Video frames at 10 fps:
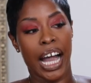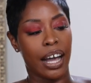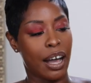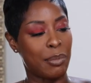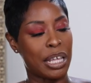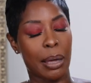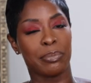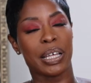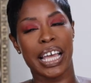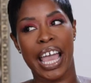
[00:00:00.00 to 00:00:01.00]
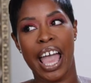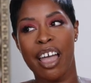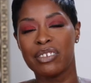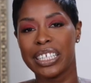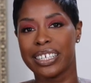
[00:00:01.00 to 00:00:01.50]
Um, and I'm
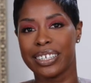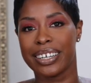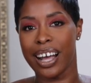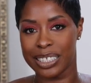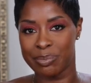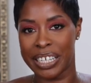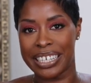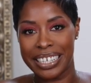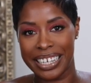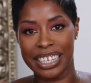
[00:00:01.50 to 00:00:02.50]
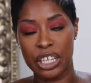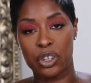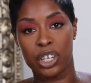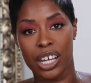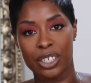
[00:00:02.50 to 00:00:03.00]
heavily contemplating getting
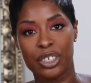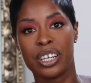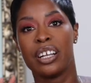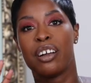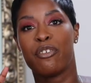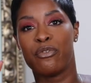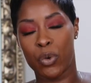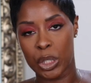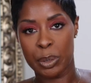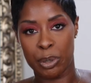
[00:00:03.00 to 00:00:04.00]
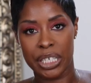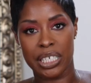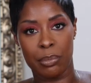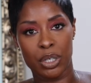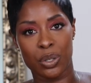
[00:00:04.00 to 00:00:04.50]
another color for spring
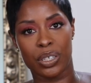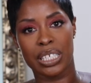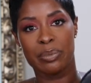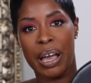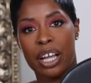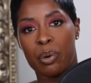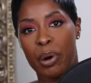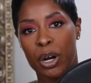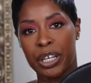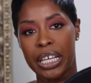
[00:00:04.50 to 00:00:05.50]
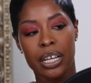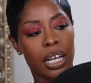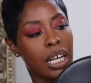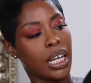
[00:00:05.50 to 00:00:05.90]
summer. So this is by Coperni.